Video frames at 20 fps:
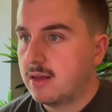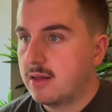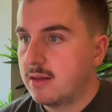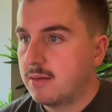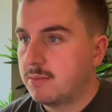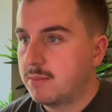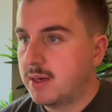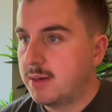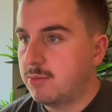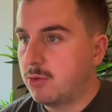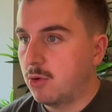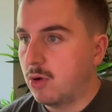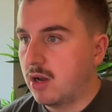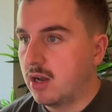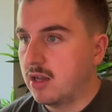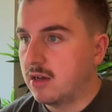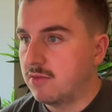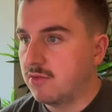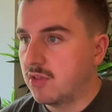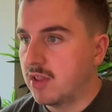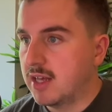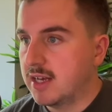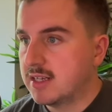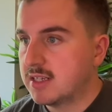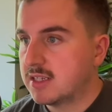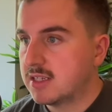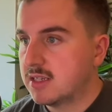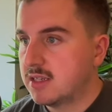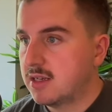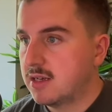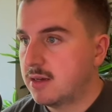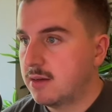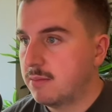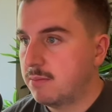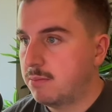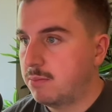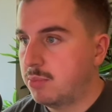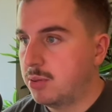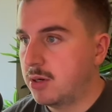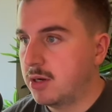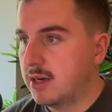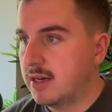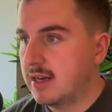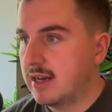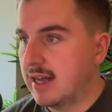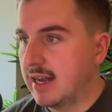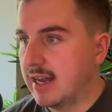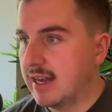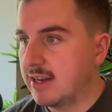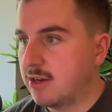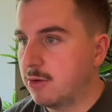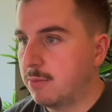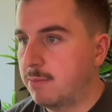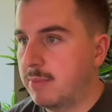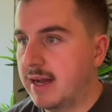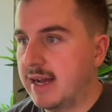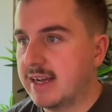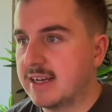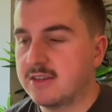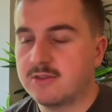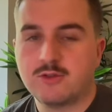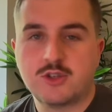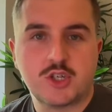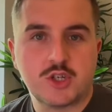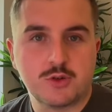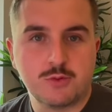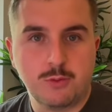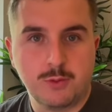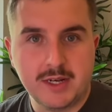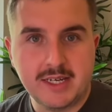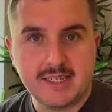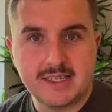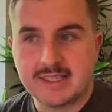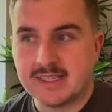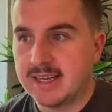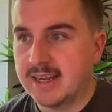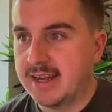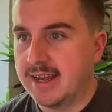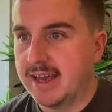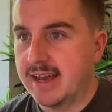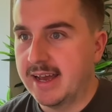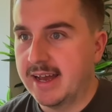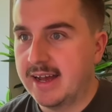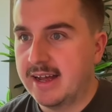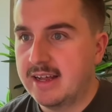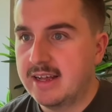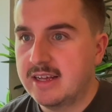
People love this. Put a little pack of sweets in there.